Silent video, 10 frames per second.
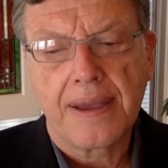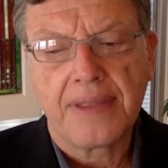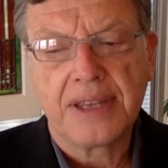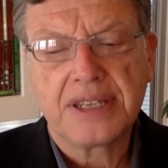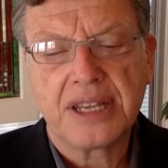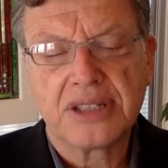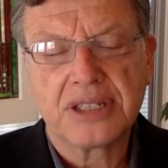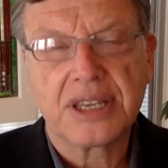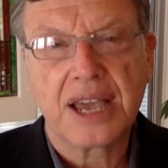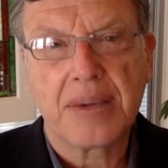And then
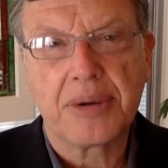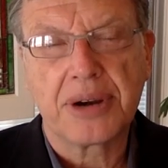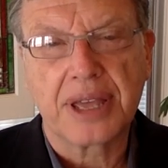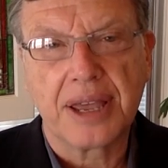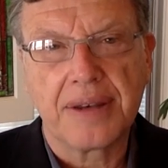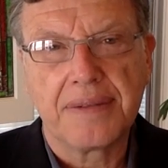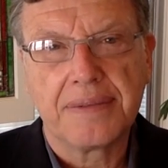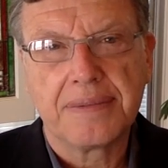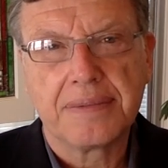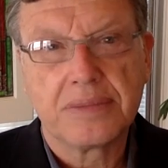Tulsi Gabbard again,
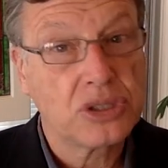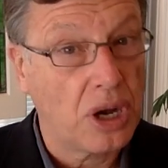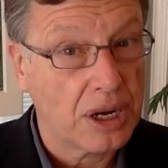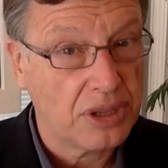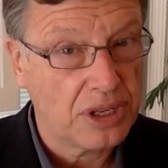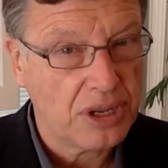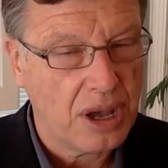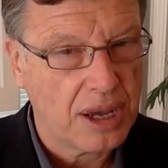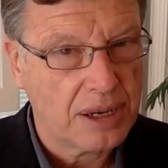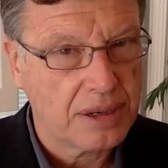talking the
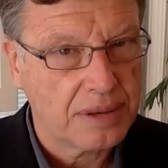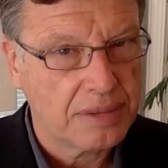talk.